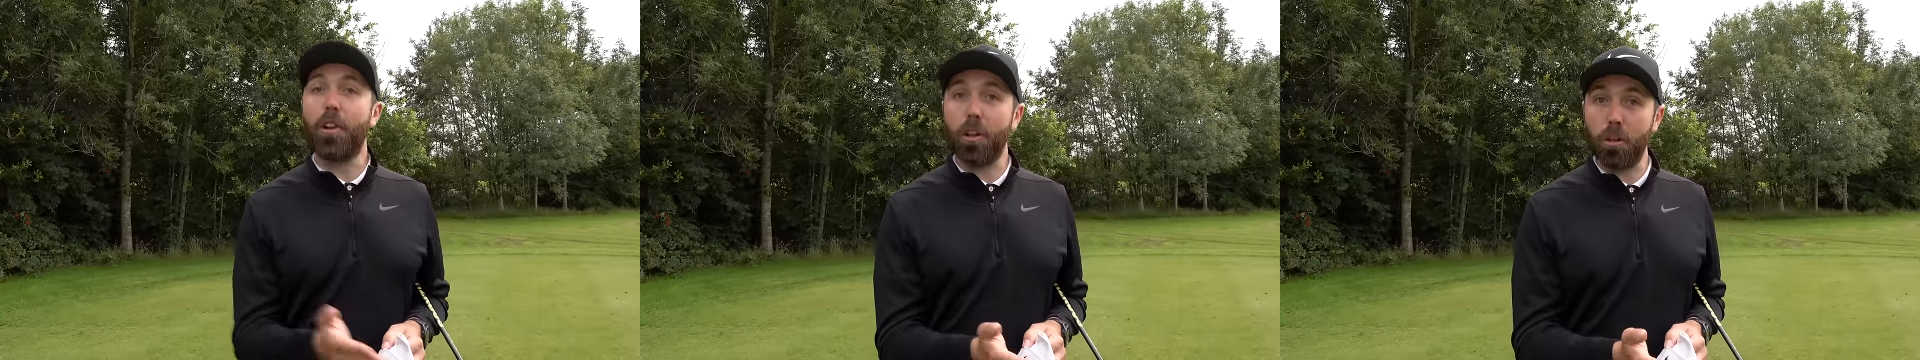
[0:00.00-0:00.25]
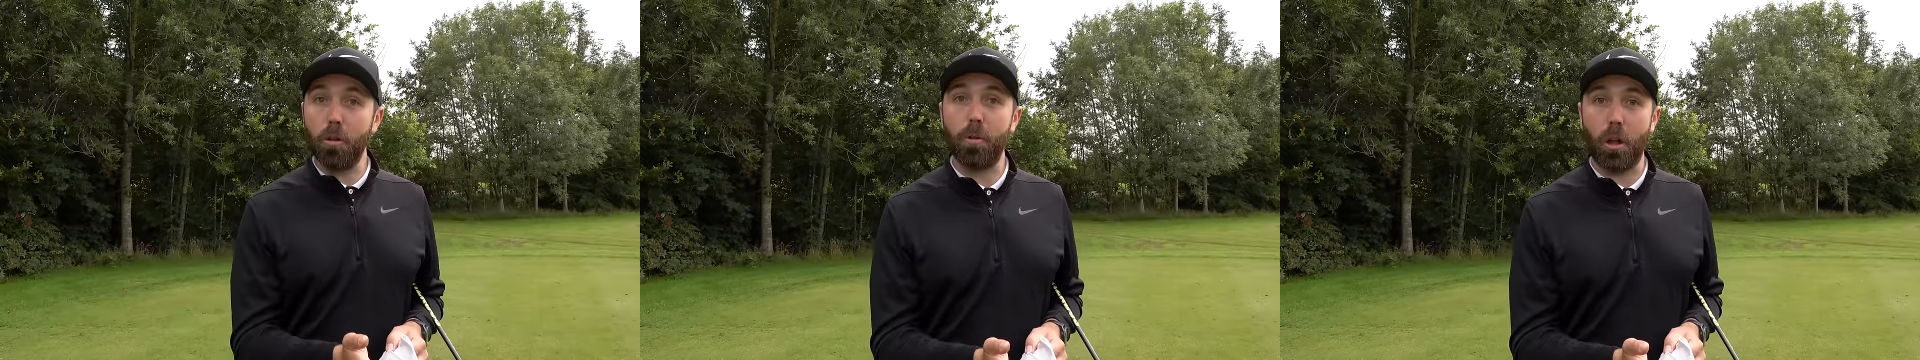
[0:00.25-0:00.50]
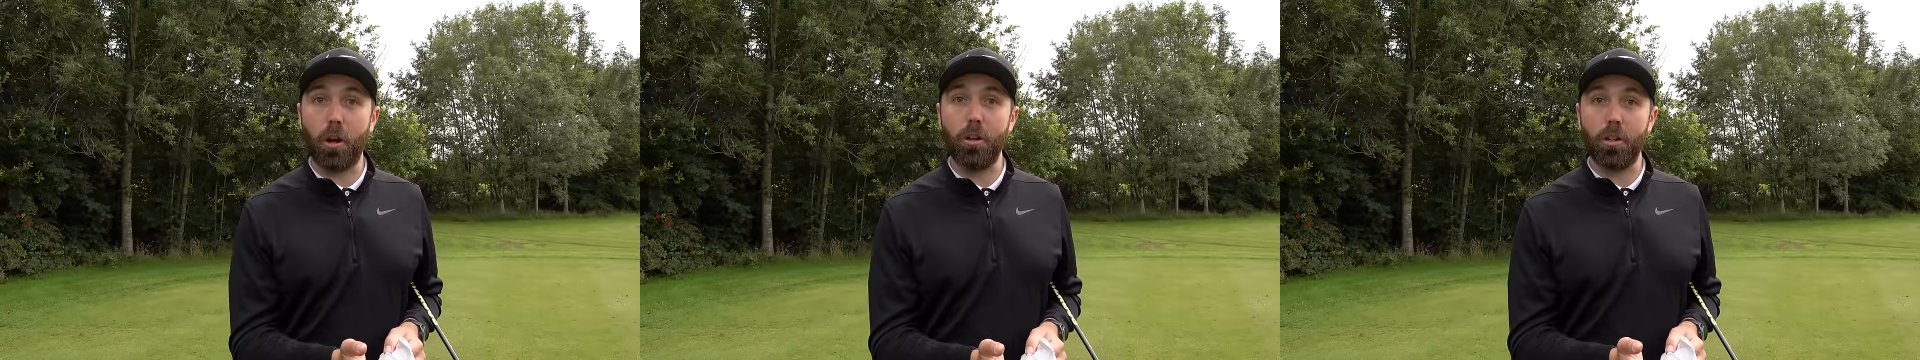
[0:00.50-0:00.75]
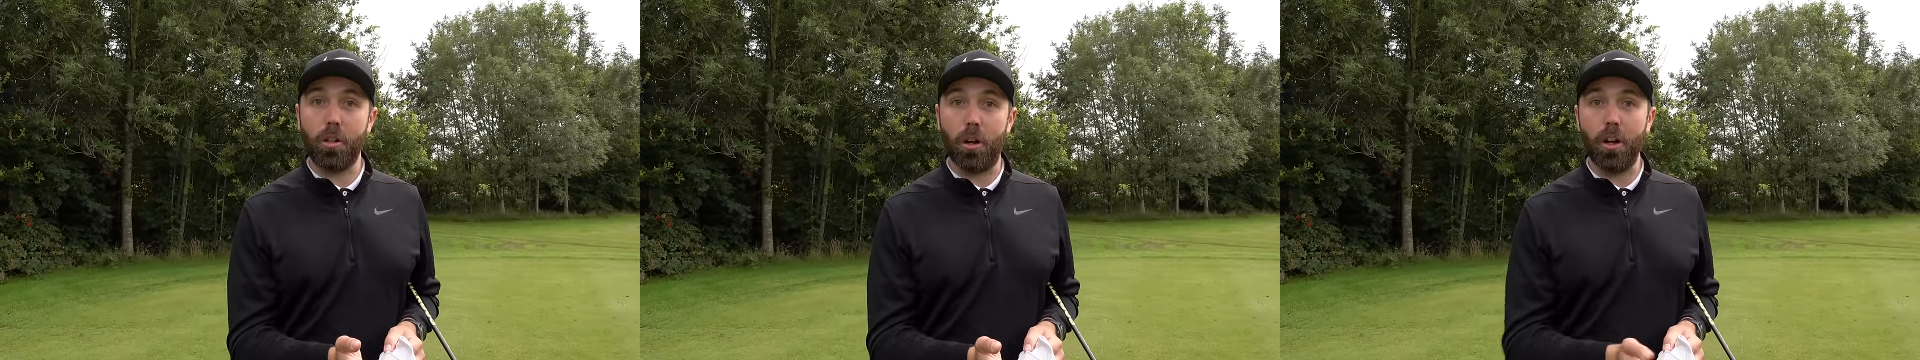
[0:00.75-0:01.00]
a club
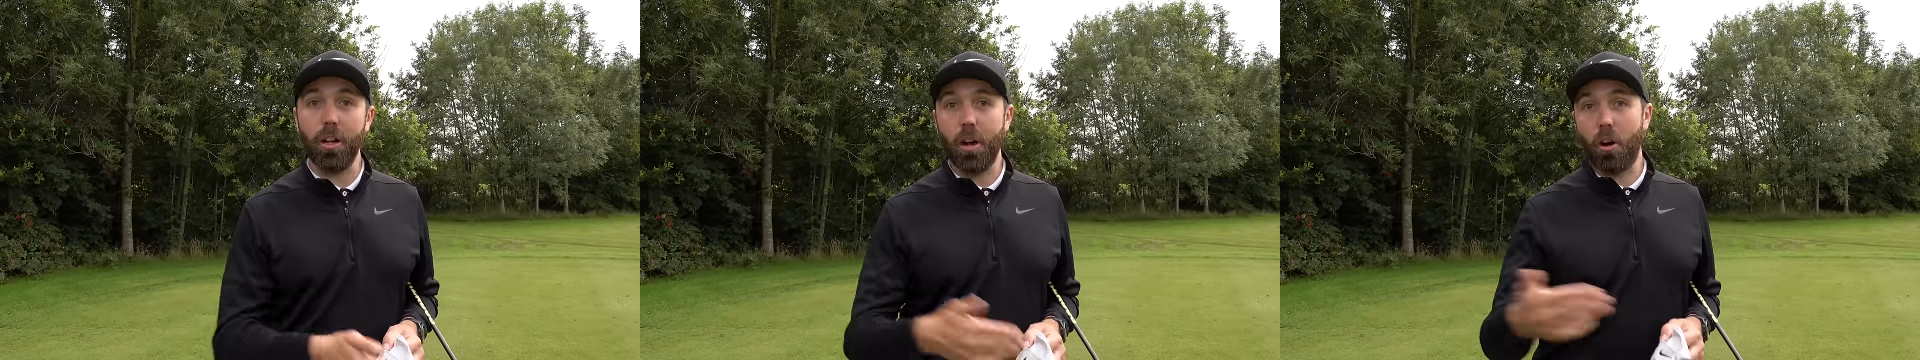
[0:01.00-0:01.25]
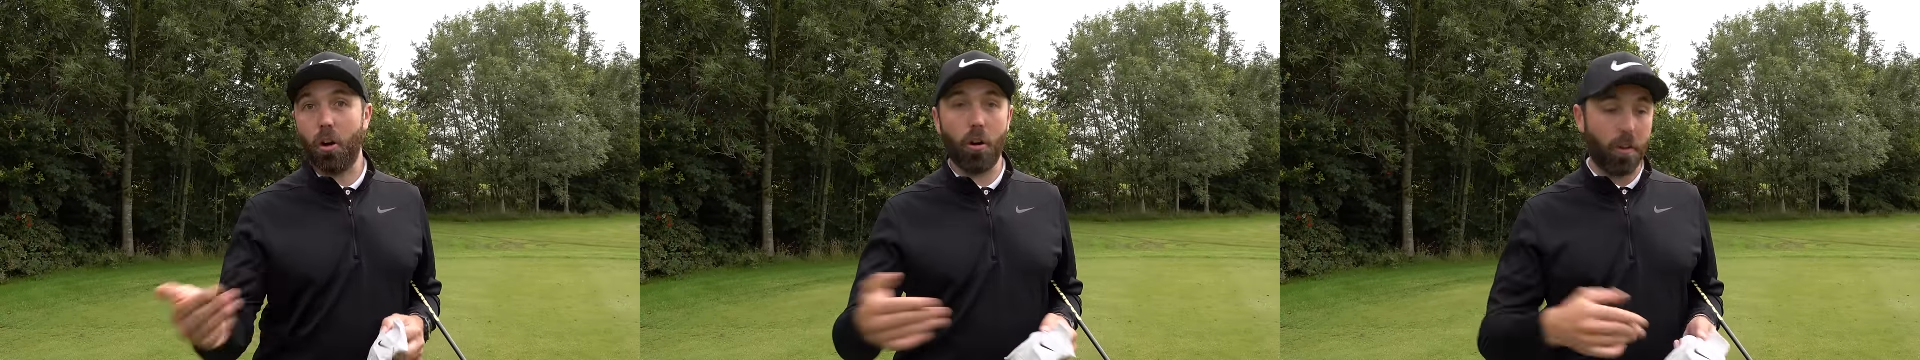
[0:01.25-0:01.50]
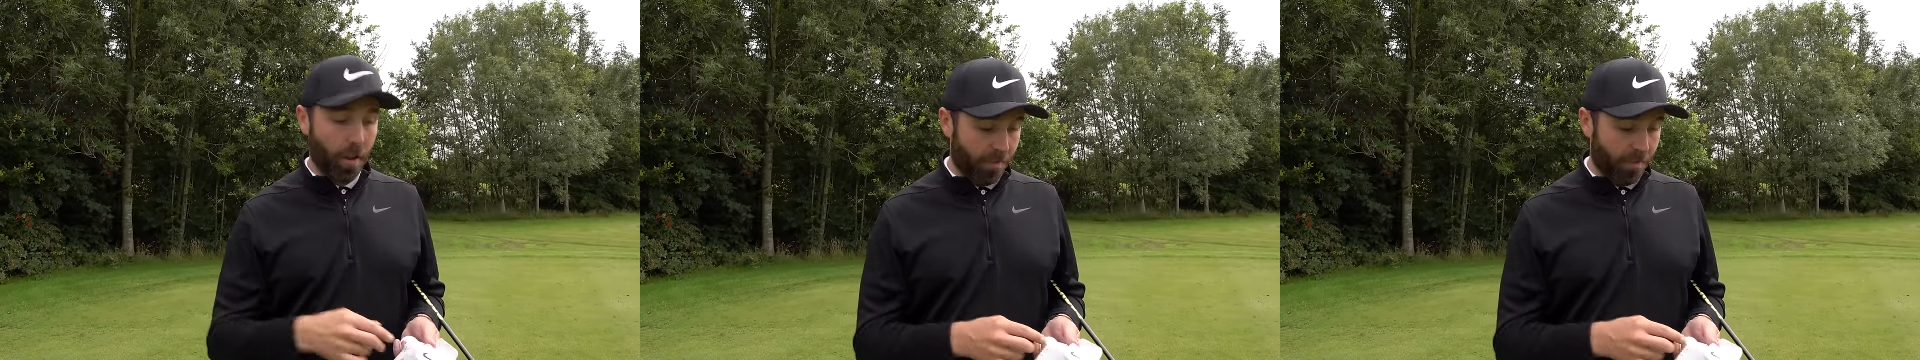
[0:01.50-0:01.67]
longer, or